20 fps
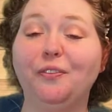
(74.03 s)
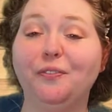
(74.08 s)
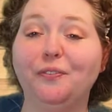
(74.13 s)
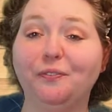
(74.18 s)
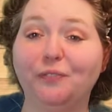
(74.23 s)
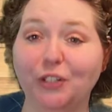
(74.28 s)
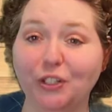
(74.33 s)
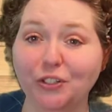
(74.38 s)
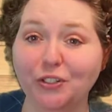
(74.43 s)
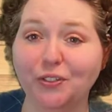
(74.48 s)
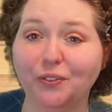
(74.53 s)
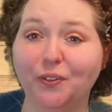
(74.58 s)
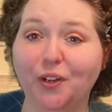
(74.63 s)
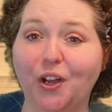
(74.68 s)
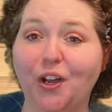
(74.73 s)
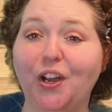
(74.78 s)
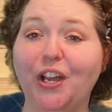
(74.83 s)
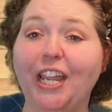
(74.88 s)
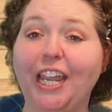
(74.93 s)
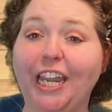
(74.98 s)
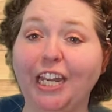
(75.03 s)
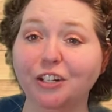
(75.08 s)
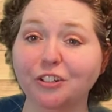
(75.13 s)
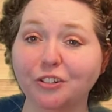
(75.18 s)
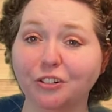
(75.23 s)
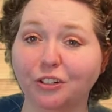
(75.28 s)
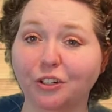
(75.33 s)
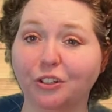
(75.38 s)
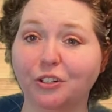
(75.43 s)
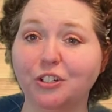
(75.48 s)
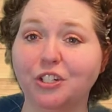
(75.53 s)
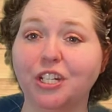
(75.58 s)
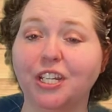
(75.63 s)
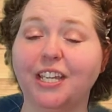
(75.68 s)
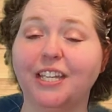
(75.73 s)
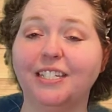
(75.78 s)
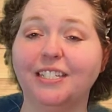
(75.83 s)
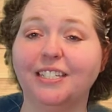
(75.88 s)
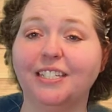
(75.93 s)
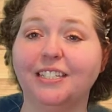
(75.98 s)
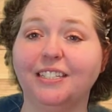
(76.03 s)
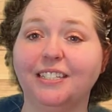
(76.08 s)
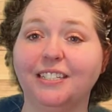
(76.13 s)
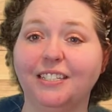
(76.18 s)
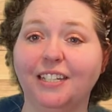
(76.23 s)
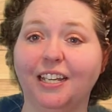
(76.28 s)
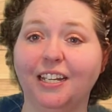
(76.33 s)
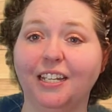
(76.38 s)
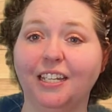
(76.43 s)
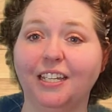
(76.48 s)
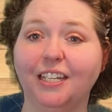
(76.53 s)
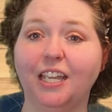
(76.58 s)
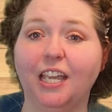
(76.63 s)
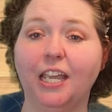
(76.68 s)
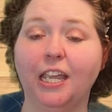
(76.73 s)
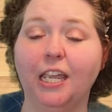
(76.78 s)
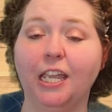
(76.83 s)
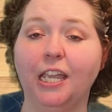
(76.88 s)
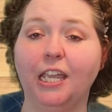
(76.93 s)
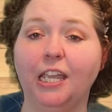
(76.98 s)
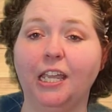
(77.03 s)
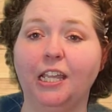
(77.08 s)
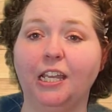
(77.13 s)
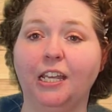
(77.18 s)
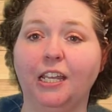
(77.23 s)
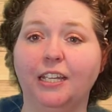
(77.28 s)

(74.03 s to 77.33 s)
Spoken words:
First of all, andragogy is the study and